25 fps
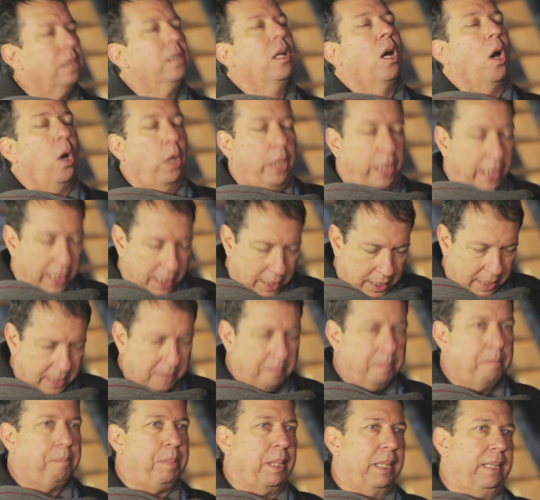
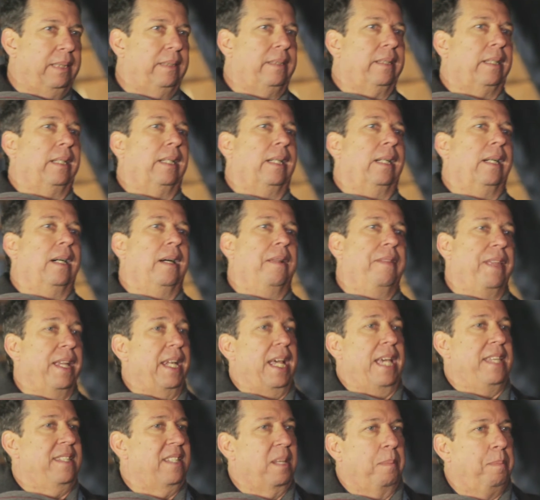Okay, but
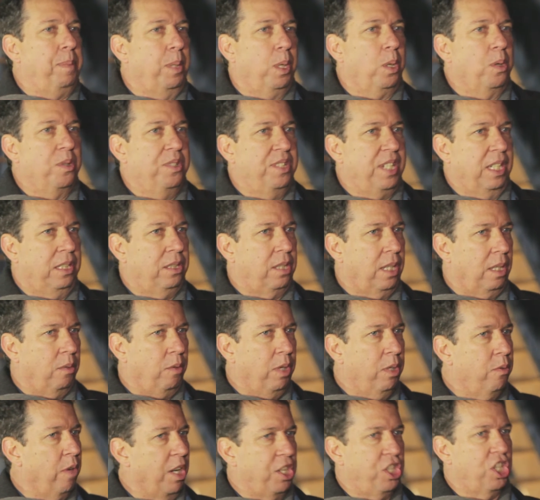then I suppose that
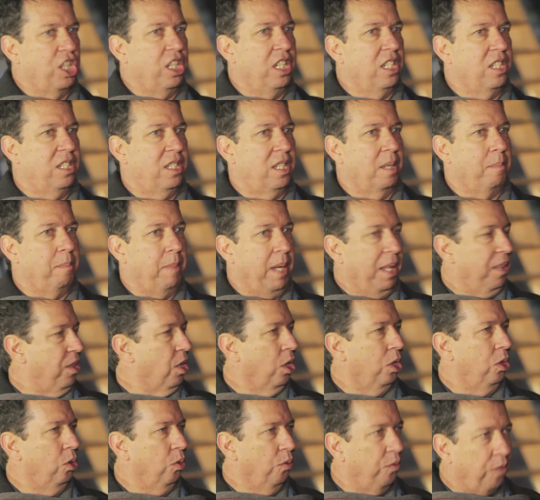regression is a
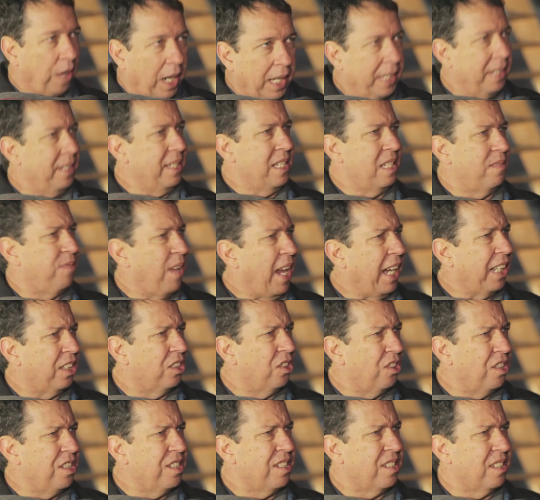method to find these
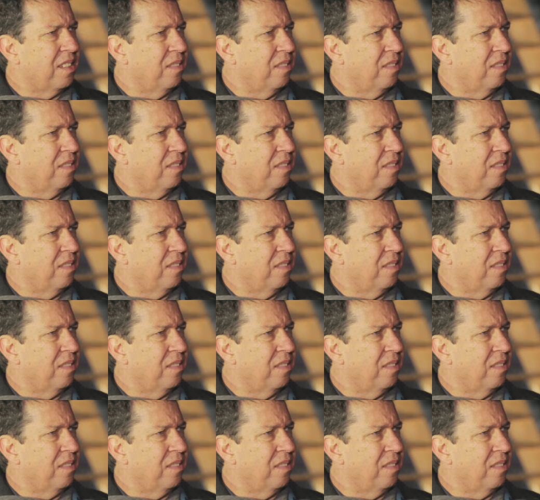factors?